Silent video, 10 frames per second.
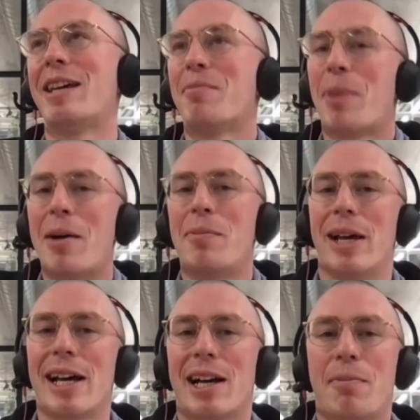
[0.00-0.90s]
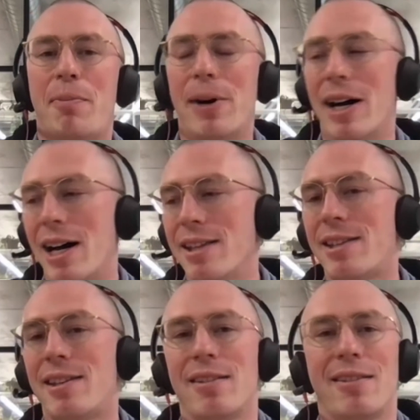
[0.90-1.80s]
Nothing public,
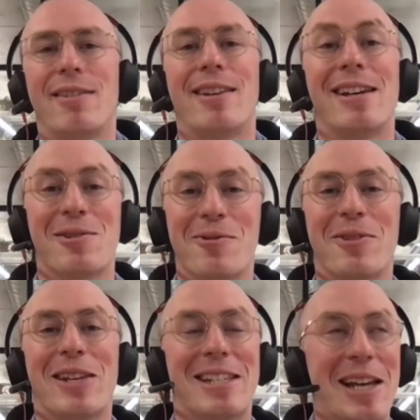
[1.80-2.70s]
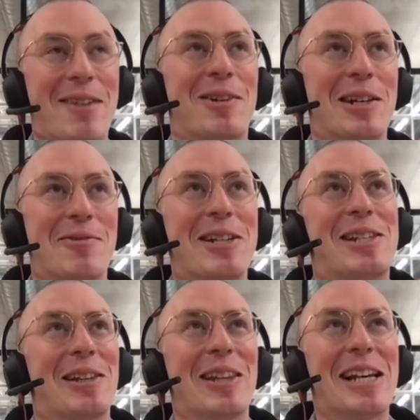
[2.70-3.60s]
but okay, there's definitely a
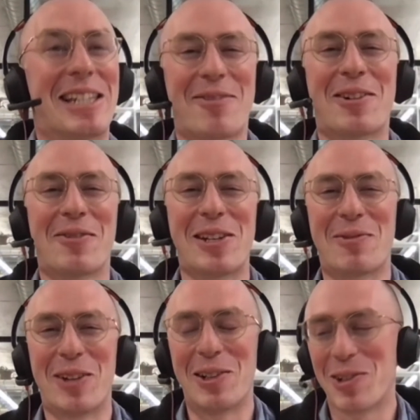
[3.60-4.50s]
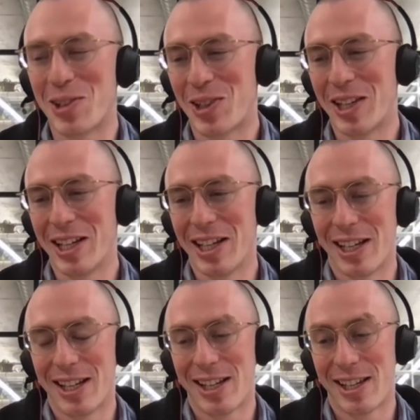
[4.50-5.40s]
reason we launched
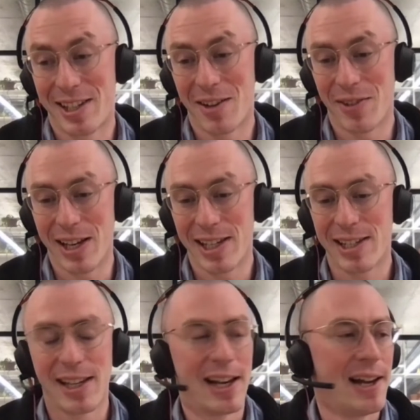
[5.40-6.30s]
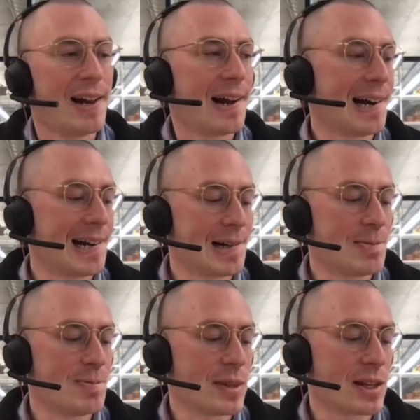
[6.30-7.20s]
the service.
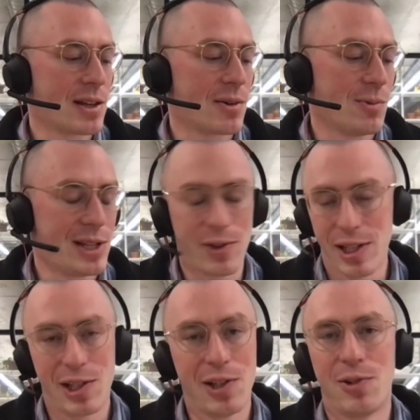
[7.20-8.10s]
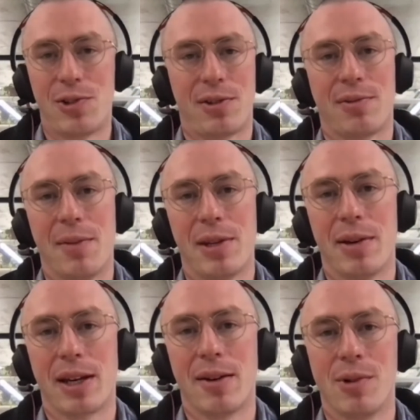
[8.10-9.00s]
We saw this huge
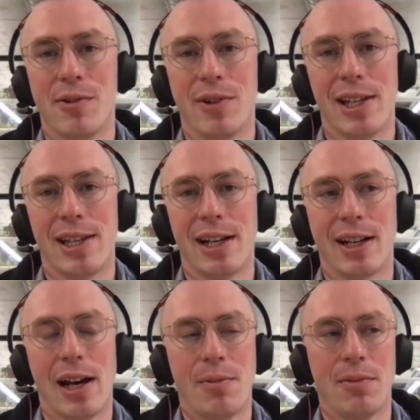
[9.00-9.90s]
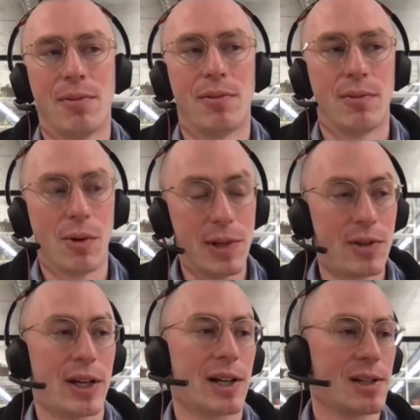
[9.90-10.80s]
uptick in will writing, and what
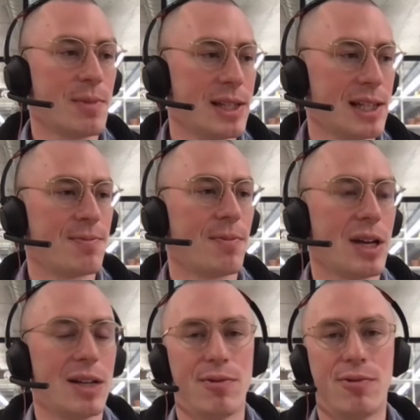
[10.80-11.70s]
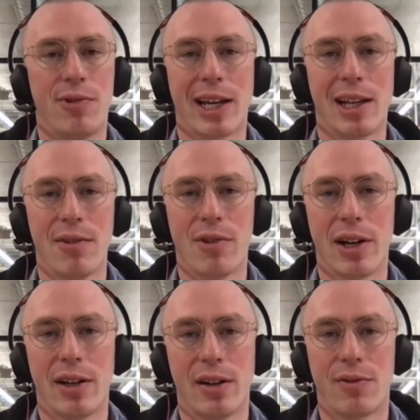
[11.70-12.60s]
we do with our customers is regularly
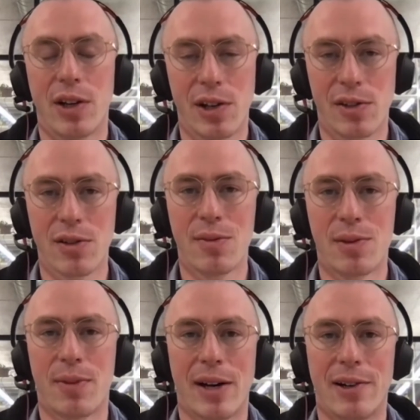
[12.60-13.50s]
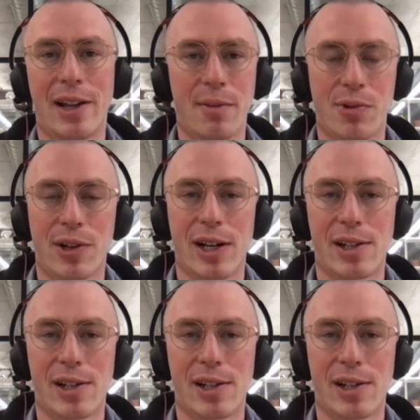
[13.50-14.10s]
run focus groups about other